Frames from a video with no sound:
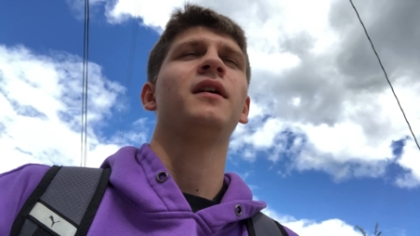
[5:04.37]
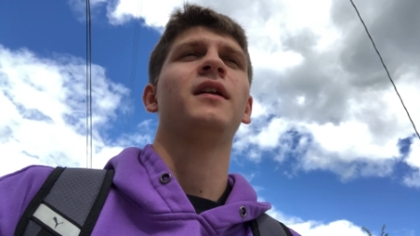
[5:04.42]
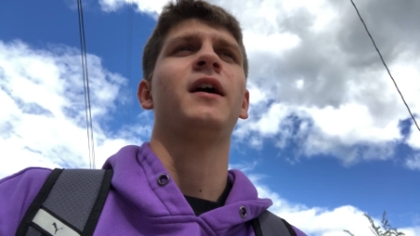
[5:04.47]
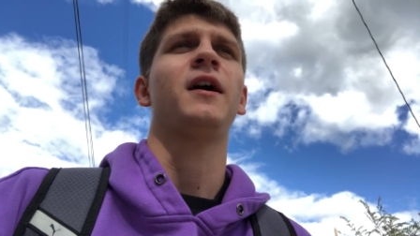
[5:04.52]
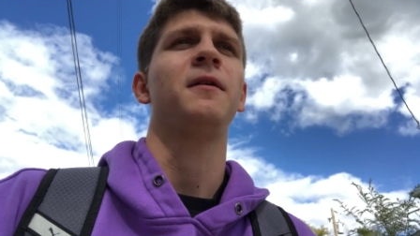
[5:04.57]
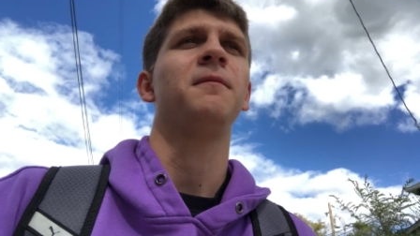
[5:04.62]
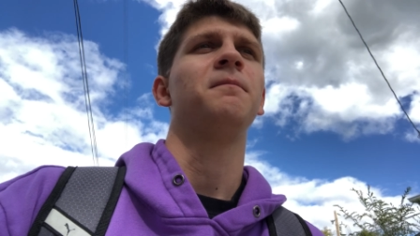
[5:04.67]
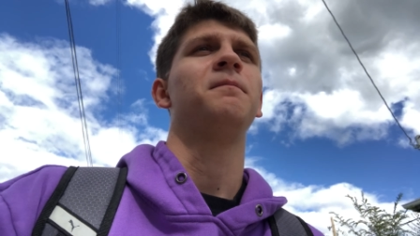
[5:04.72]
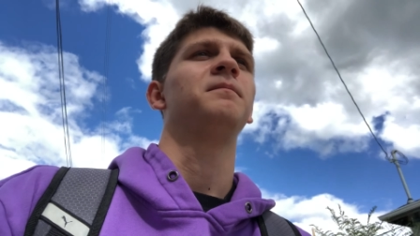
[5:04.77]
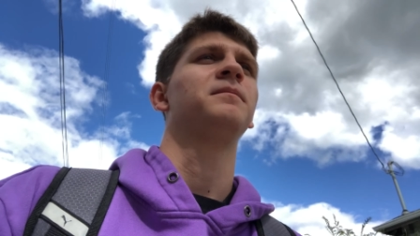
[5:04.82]
and
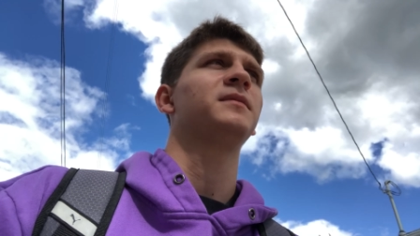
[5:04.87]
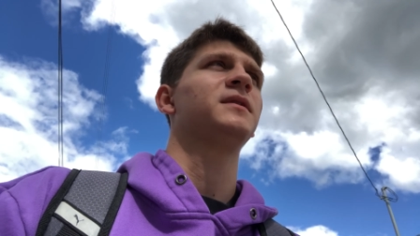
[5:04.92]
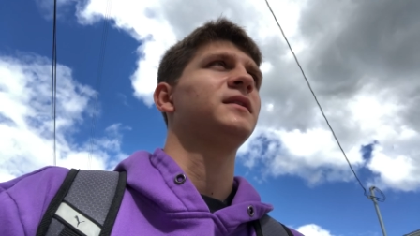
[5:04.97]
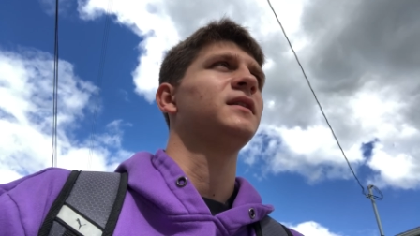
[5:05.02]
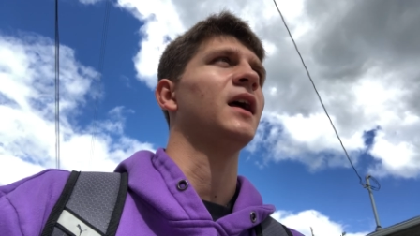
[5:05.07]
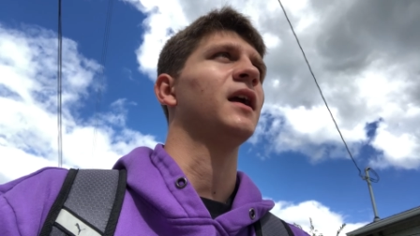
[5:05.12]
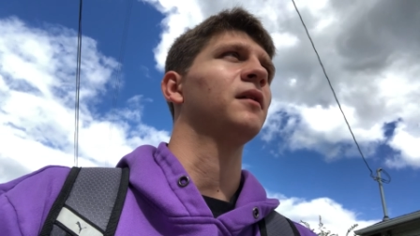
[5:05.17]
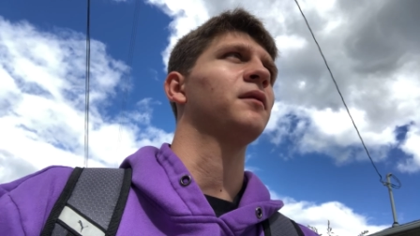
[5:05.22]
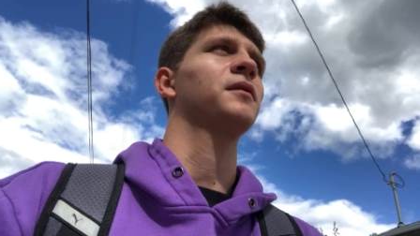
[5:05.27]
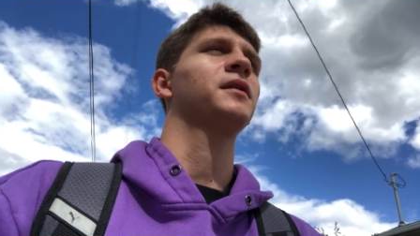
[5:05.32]
I,
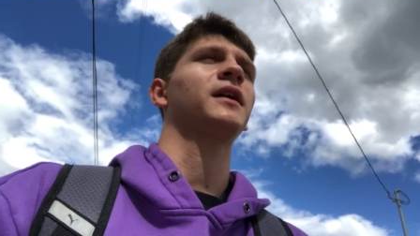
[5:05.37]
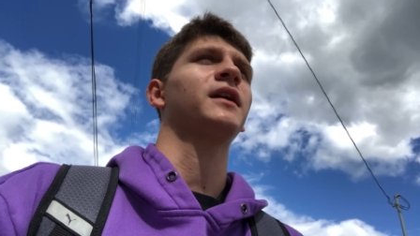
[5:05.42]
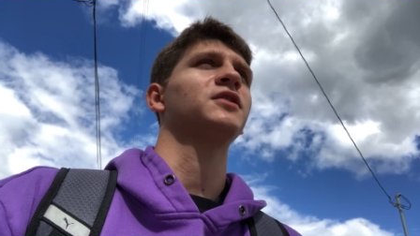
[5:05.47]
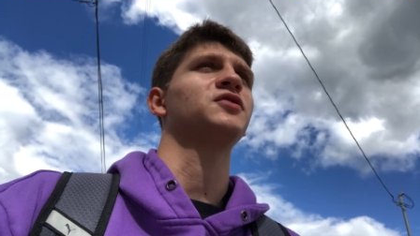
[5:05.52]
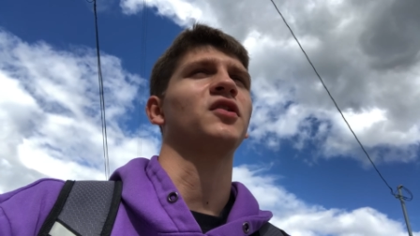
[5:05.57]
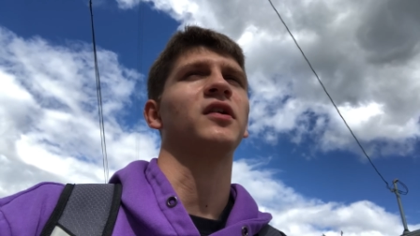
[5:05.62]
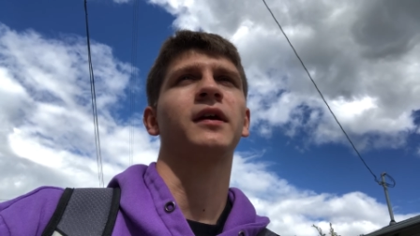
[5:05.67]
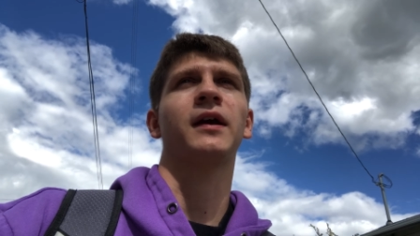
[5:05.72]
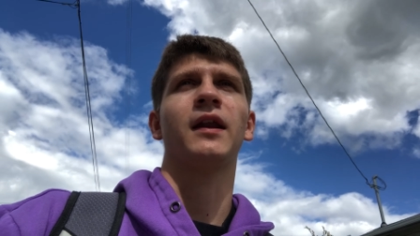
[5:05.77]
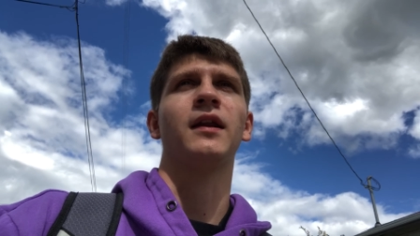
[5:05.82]
I don't think I
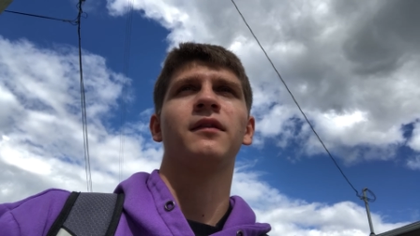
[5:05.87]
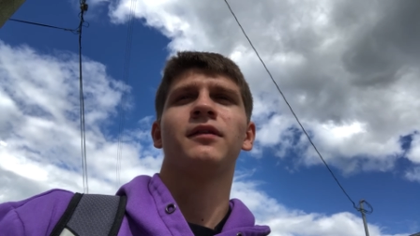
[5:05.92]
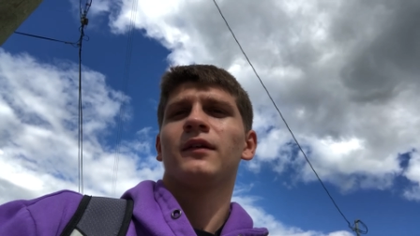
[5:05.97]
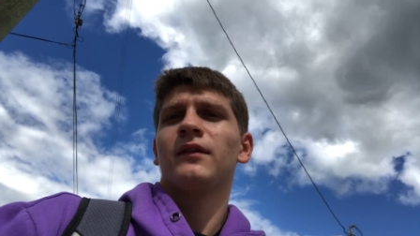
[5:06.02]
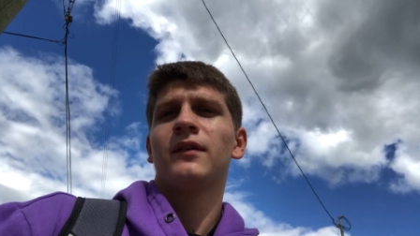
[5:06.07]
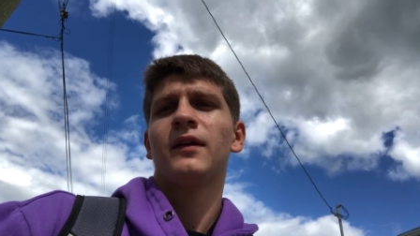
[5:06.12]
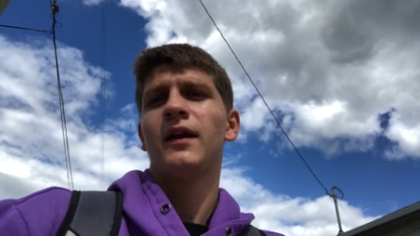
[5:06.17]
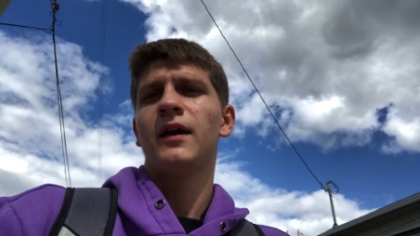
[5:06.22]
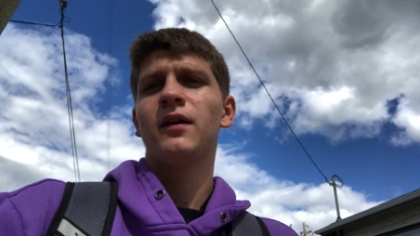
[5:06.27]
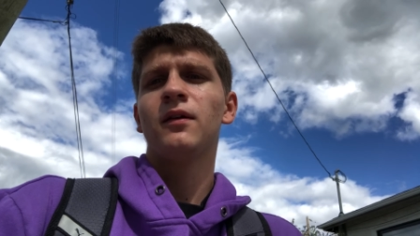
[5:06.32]
drank anything
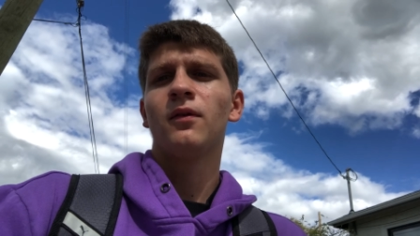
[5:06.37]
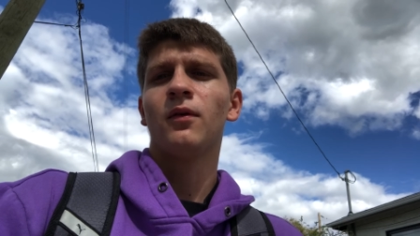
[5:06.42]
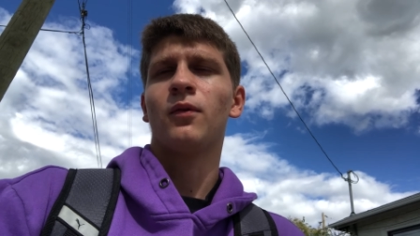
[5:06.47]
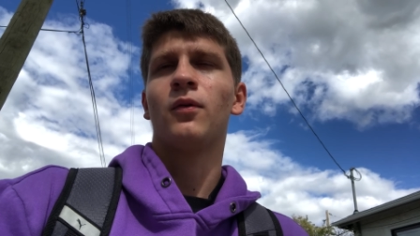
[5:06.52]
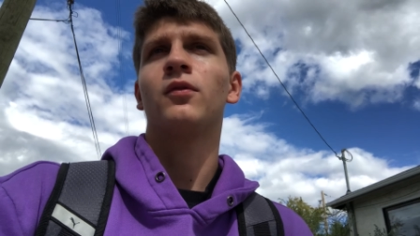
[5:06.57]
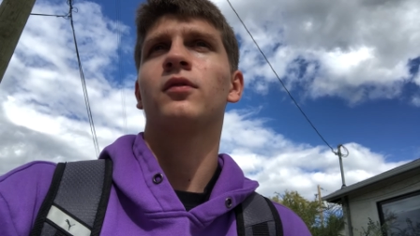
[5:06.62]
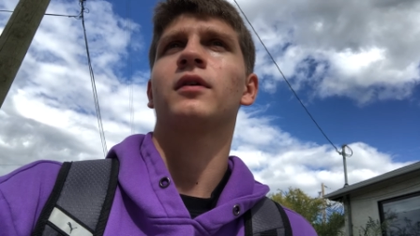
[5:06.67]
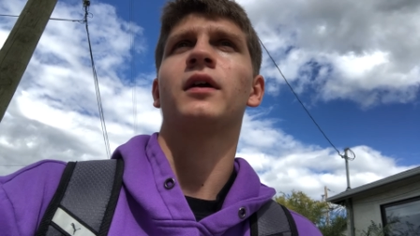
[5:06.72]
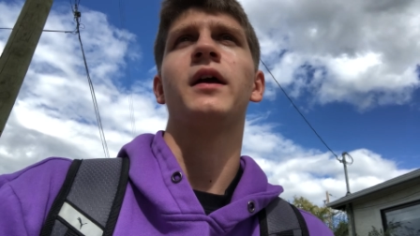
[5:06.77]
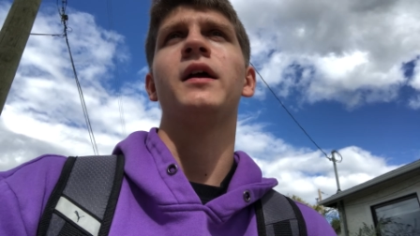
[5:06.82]
today
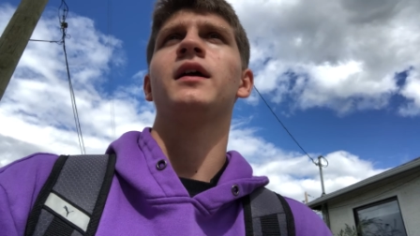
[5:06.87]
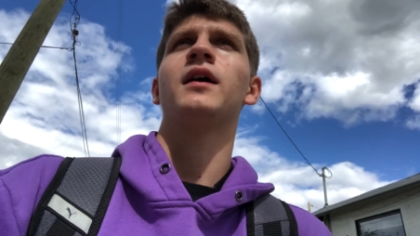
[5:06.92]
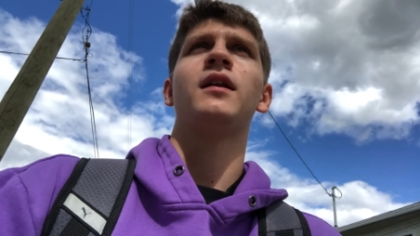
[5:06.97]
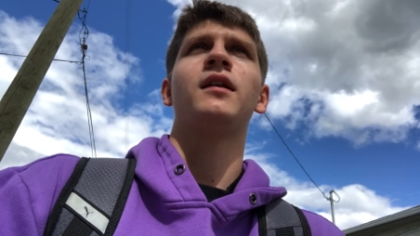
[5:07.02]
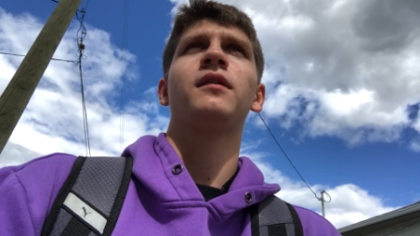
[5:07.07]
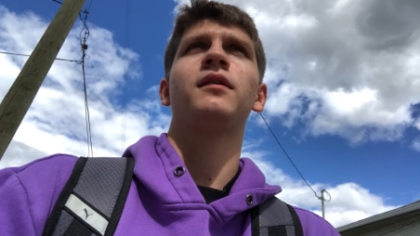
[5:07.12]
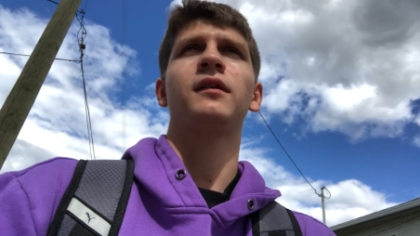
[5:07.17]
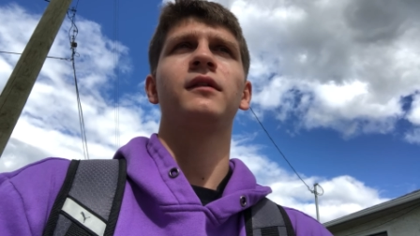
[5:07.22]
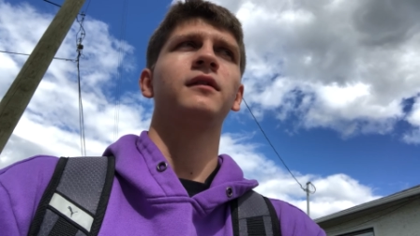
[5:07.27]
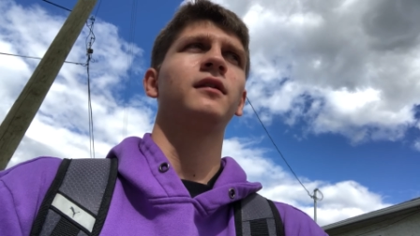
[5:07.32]
or ate
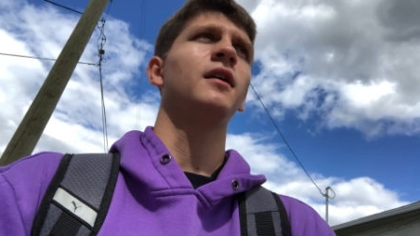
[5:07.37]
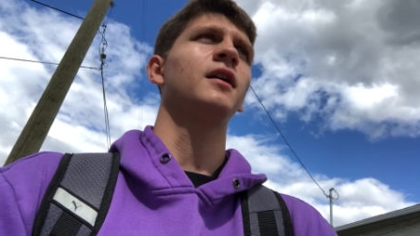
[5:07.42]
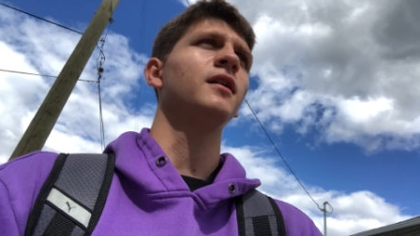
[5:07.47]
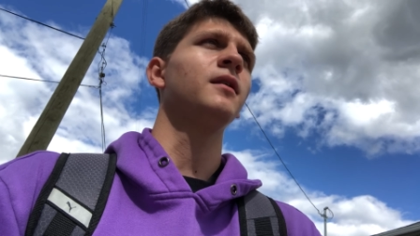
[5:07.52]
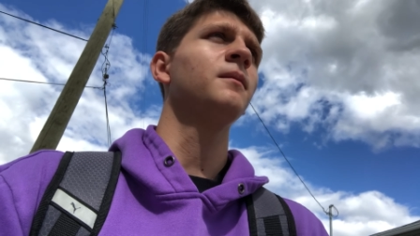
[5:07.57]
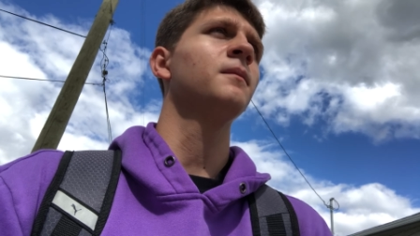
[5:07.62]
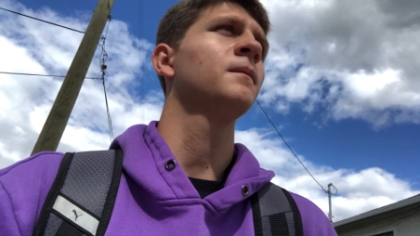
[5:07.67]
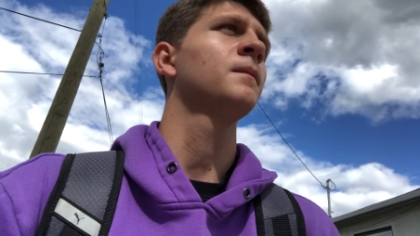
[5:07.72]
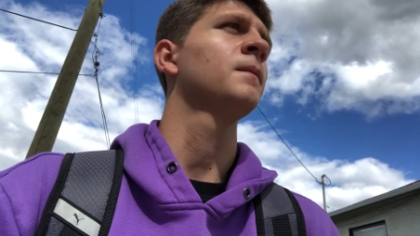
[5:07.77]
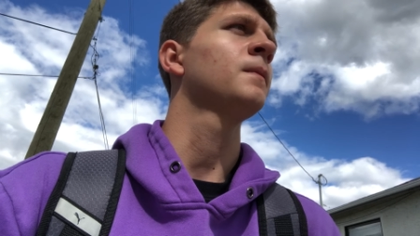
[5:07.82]
anything today.